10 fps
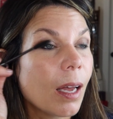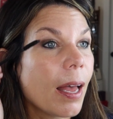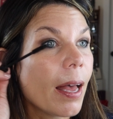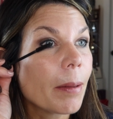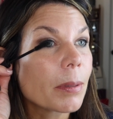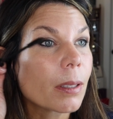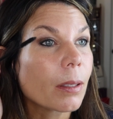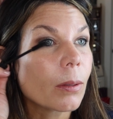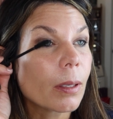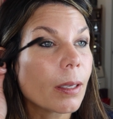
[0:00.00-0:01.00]

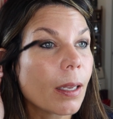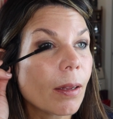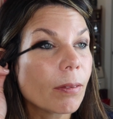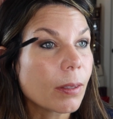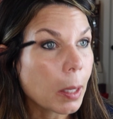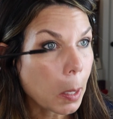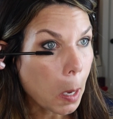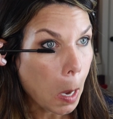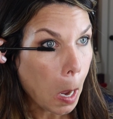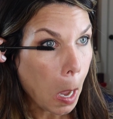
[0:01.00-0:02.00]
Absolutely lovely
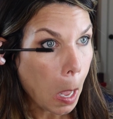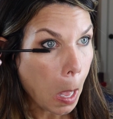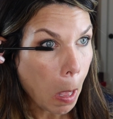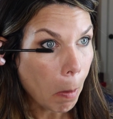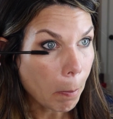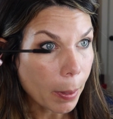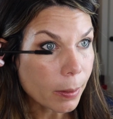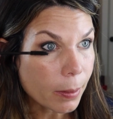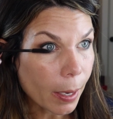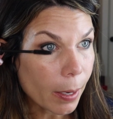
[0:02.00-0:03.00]

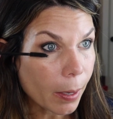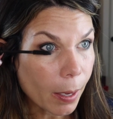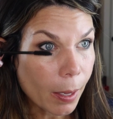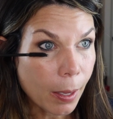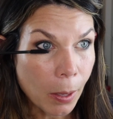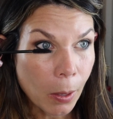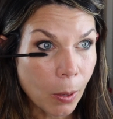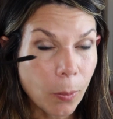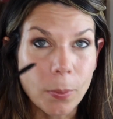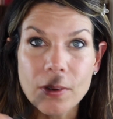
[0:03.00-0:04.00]
mascara.
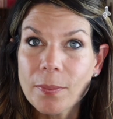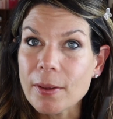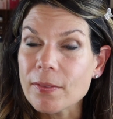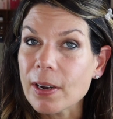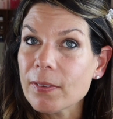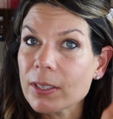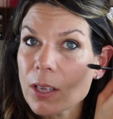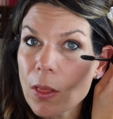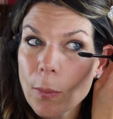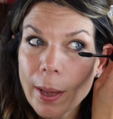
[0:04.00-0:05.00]
One of my favorites,
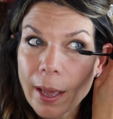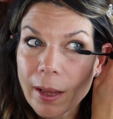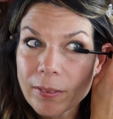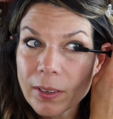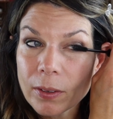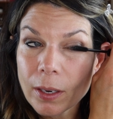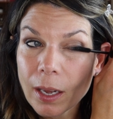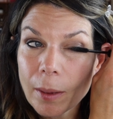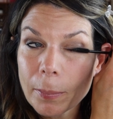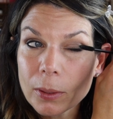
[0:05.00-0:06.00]
although I have found a
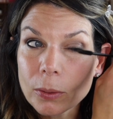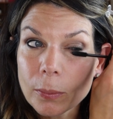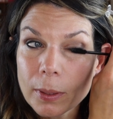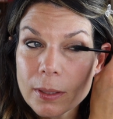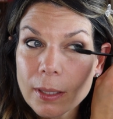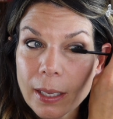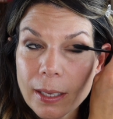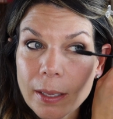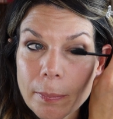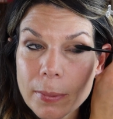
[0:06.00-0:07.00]
couple new ones
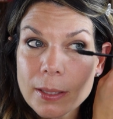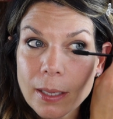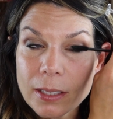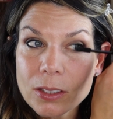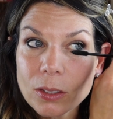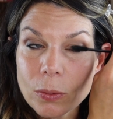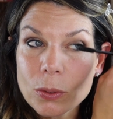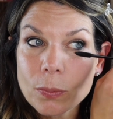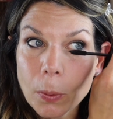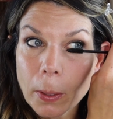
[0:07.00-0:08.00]
lately besides
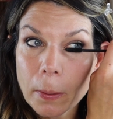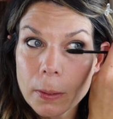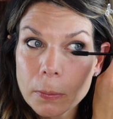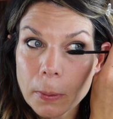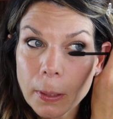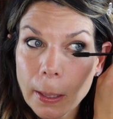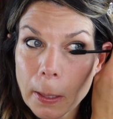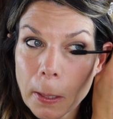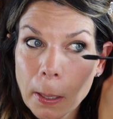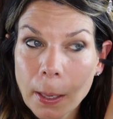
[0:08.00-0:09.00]
Jones Road and this one
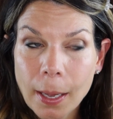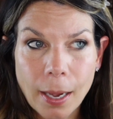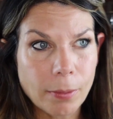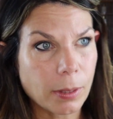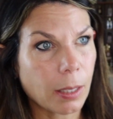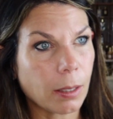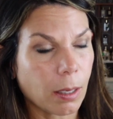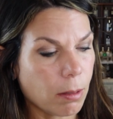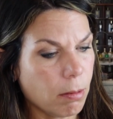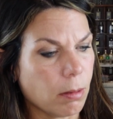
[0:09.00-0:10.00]
that I was kind of
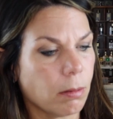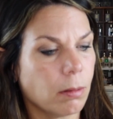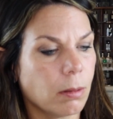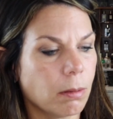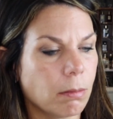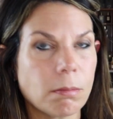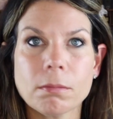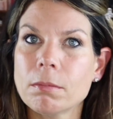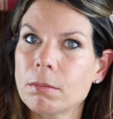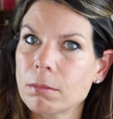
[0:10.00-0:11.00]
like, ooh,
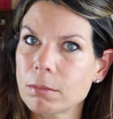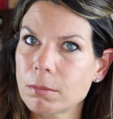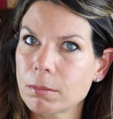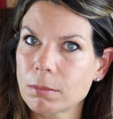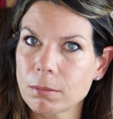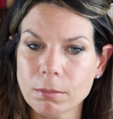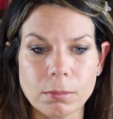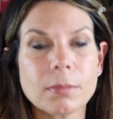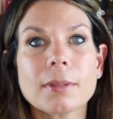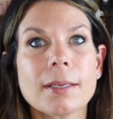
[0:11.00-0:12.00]

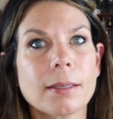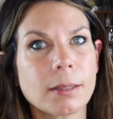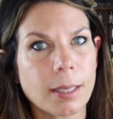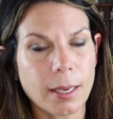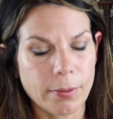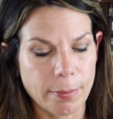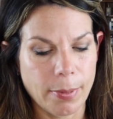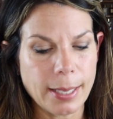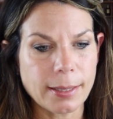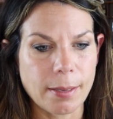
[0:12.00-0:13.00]
kind of
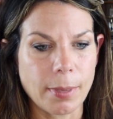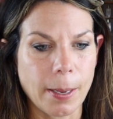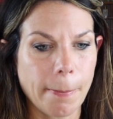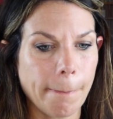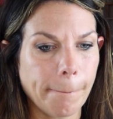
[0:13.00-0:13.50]
impressing me.